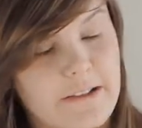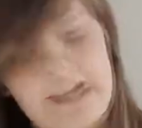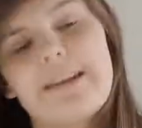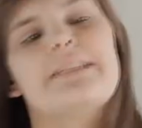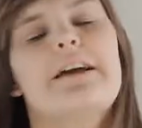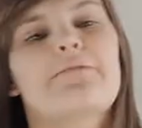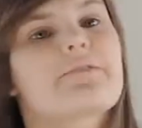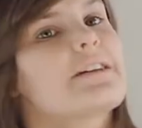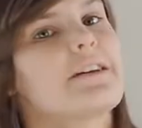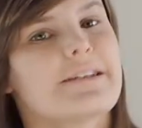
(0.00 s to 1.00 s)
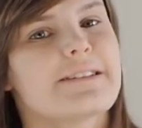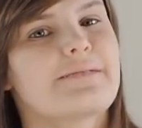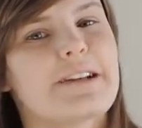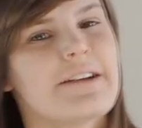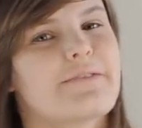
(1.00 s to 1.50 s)
Like every year I seem
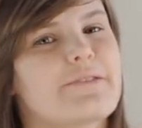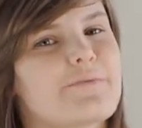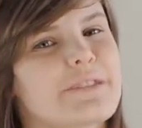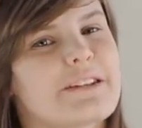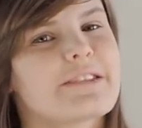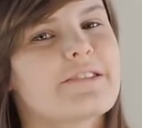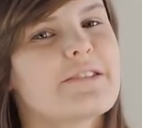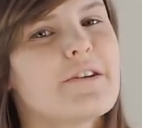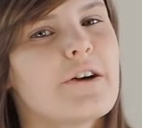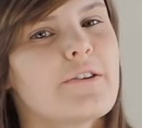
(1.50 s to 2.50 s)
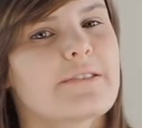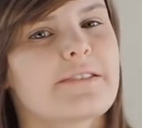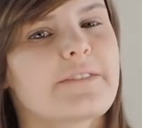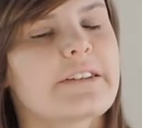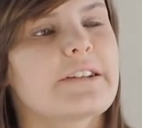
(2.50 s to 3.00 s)
to have an obsession with something.